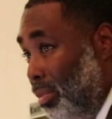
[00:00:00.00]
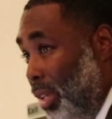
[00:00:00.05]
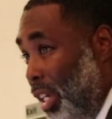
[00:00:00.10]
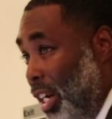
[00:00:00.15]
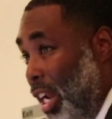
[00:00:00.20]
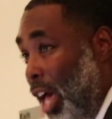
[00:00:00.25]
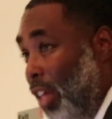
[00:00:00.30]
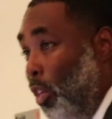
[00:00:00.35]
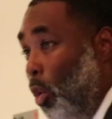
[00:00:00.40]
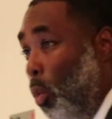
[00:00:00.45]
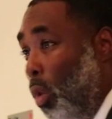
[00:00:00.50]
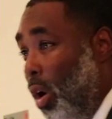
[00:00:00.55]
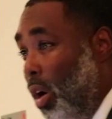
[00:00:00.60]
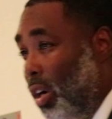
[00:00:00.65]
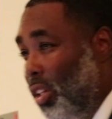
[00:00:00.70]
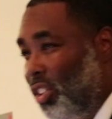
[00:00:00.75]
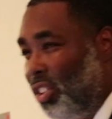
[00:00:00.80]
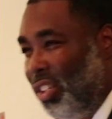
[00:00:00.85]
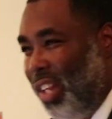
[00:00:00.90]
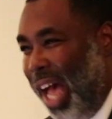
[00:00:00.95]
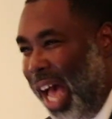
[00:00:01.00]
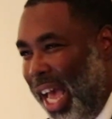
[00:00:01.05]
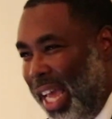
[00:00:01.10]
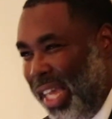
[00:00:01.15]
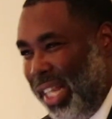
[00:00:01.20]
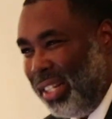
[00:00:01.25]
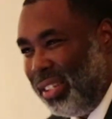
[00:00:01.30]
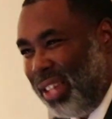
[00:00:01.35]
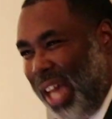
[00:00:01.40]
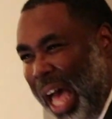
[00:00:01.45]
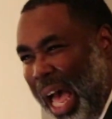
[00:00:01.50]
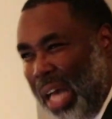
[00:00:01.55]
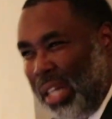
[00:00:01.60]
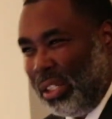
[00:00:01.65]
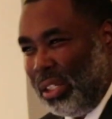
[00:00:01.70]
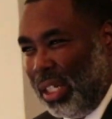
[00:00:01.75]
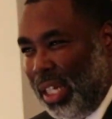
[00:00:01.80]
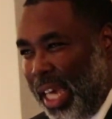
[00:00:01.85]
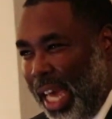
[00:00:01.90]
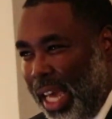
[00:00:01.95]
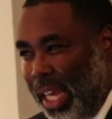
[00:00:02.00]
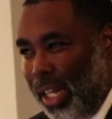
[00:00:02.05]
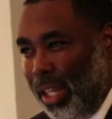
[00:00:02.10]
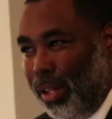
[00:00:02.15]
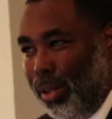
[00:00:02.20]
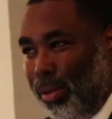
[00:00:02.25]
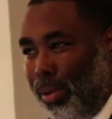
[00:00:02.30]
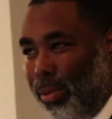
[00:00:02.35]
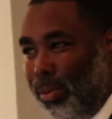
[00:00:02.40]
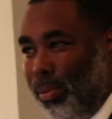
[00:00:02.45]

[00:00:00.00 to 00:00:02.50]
In other words, not intoxicated.